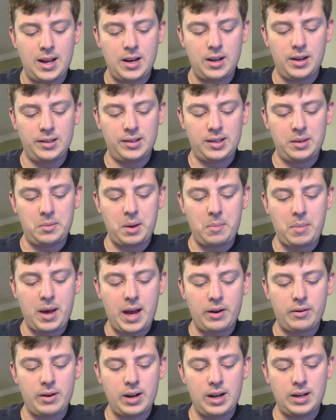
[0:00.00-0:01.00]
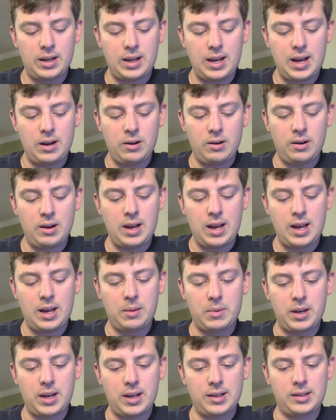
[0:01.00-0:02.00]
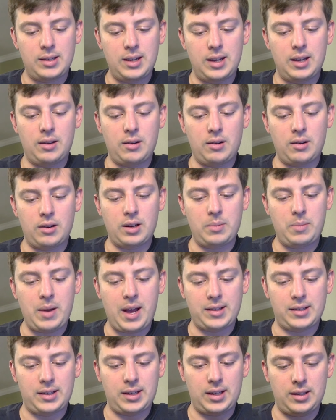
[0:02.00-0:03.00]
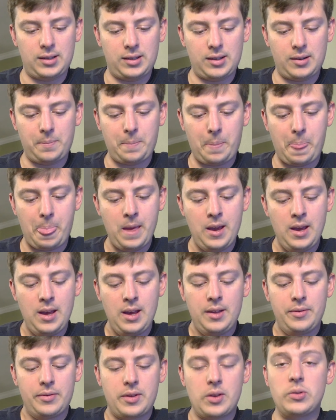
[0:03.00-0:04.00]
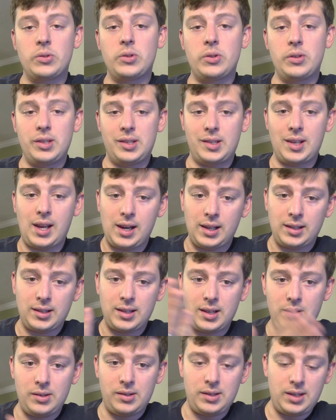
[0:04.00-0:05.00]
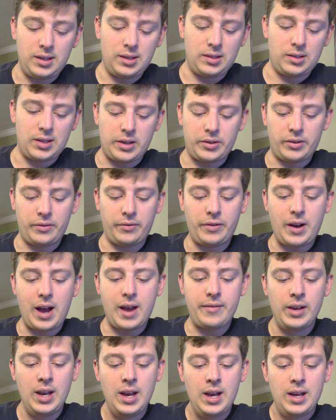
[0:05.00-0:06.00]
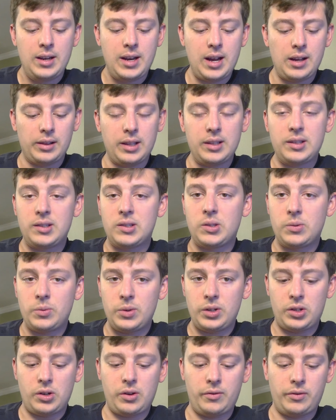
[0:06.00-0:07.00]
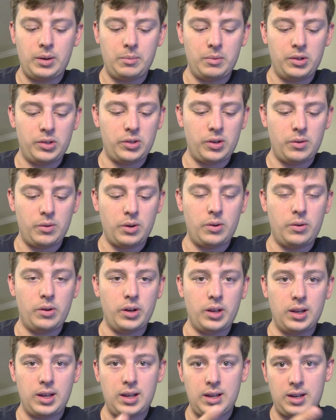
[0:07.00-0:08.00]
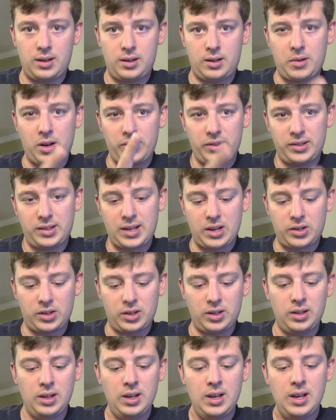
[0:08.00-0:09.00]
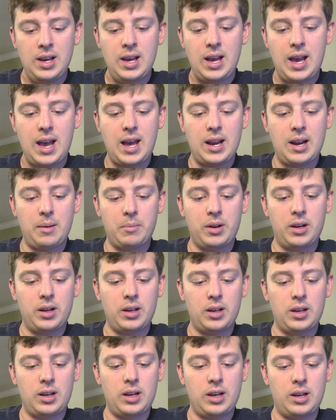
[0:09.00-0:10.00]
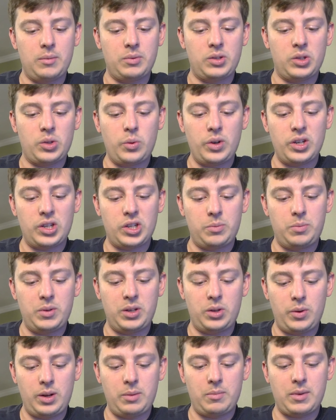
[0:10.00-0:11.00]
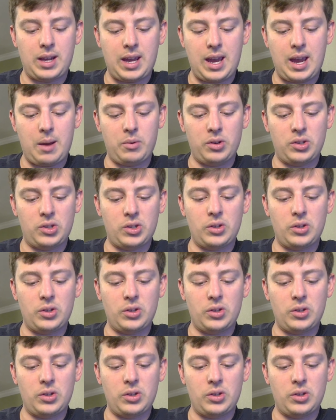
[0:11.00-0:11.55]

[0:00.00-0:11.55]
And you can see my battery indicator and my SD card capacity. So those are the settings that you see in the Session 5. Now let's switch over. I'm going to start recording again on the Session, and I'm going to switch between my cameras.